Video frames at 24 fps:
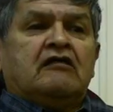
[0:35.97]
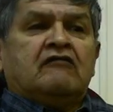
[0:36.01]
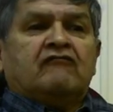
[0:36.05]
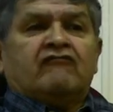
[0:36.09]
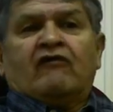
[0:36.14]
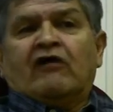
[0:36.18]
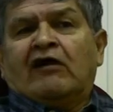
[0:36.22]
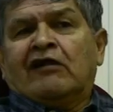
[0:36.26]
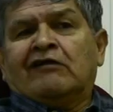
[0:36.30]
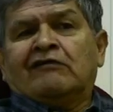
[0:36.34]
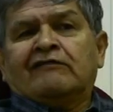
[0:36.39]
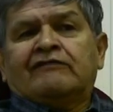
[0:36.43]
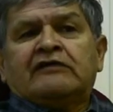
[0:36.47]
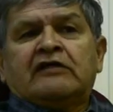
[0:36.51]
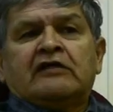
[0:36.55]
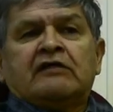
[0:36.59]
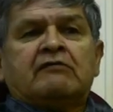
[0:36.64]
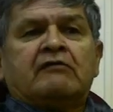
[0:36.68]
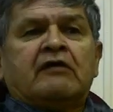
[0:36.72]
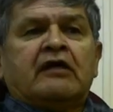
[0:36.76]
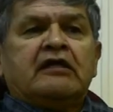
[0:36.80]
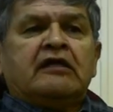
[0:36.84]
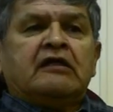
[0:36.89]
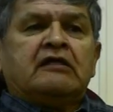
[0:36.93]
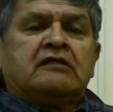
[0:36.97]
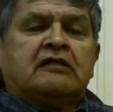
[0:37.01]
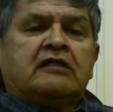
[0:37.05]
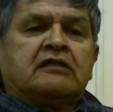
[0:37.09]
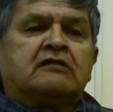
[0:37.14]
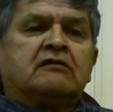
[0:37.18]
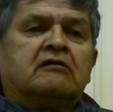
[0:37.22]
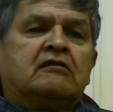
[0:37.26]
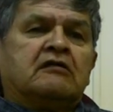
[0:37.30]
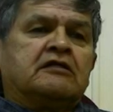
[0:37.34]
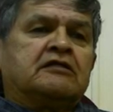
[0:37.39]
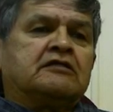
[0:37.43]
involved in running
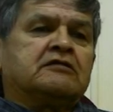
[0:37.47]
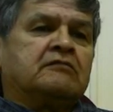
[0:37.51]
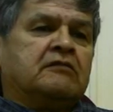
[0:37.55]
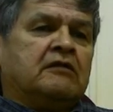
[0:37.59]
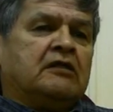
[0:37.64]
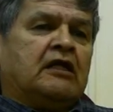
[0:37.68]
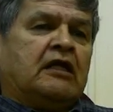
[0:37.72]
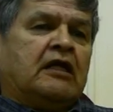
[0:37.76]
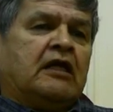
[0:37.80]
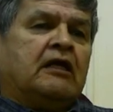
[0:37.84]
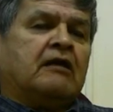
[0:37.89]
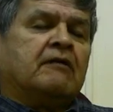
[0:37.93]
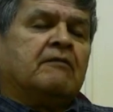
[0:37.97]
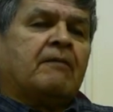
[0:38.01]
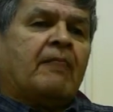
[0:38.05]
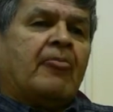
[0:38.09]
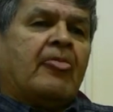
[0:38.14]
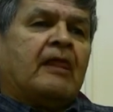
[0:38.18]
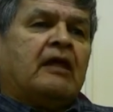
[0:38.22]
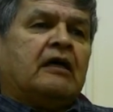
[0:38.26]
the torch relay.